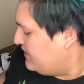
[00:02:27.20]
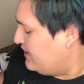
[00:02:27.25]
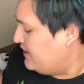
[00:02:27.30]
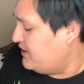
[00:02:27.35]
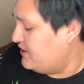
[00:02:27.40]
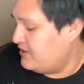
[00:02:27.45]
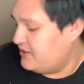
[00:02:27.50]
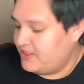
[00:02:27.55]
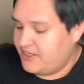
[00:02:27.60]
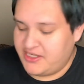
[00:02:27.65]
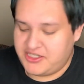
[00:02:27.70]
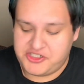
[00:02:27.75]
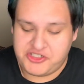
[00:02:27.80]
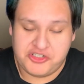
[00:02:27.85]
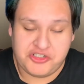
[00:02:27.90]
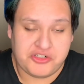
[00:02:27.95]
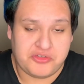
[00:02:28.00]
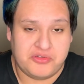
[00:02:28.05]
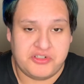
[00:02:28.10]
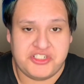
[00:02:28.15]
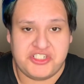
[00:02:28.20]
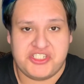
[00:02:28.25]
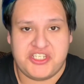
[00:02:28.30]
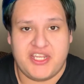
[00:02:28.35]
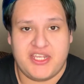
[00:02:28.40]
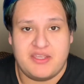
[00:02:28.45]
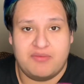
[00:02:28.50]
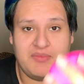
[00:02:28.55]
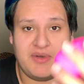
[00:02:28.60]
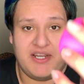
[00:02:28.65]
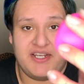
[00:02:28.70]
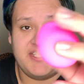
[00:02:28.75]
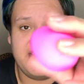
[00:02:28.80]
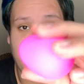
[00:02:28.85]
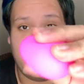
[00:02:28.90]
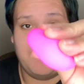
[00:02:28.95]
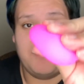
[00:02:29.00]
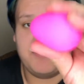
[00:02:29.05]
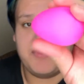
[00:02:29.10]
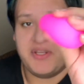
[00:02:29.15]
And as usual, just taking my
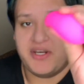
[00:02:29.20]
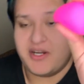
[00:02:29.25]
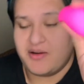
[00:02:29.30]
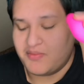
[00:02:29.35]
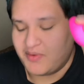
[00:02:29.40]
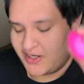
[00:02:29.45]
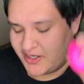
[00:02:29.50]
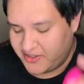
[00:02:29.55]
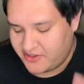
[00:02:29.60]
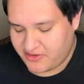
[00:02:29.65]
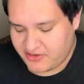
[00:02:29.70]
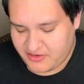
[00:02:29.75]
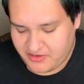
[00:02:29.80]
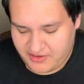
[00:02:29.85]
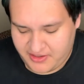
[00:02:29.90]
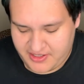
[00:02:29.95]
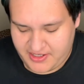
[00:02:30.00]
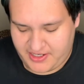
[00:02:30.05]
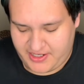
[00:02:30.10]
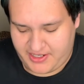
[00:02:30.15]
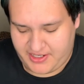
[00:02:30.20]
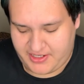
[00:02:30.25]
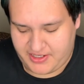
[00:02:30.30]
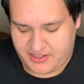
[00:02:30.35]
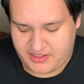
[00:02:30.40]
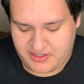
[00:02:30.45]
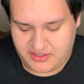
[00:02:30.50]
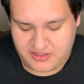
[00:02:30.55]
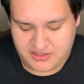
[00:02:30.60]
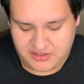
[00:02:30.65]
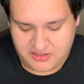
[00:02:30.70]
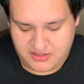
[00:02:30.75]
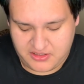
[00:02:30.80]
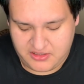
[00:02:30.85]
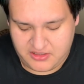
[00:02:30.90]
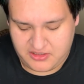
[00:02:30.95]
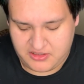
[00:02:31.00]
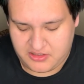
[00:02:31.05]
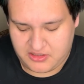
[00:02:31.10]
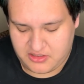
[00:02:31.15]
damp beauty blender and
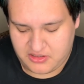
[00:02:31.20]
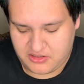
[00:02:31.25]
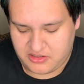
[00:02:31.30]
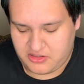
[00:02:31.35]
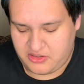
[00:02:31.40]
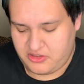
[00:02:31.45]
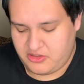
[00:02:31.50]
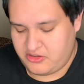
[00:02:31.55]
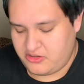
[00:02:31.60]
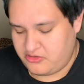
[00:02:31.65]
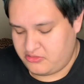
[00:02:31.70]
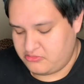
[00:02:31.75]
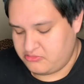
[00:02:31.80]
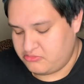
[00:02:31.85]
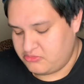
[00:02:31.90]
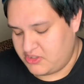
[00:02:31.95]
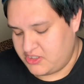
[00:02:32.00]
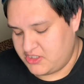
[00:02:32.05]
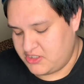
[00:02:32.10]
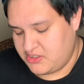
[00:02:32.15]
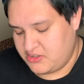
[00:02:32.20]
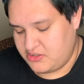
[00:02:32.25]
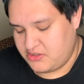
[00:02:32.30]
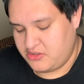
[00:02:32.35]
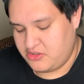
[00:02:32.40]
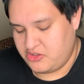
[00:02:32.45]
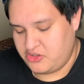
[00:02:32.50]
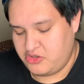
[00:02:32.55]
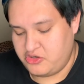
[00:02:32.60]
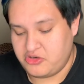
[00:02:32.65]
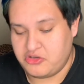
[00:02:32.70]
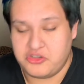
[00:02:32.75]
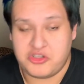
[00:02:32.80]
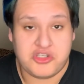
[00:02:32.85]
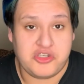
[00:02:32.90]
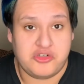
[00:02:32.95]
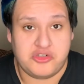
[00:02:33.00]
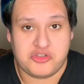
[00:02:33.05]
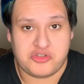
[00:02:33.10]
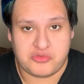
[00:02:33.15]
you know the
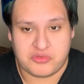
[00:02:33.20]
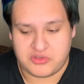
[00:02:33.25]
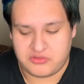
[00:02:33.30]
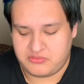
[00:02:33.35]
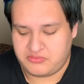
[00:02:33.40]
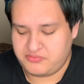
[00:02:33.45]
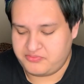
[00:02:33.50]
usual.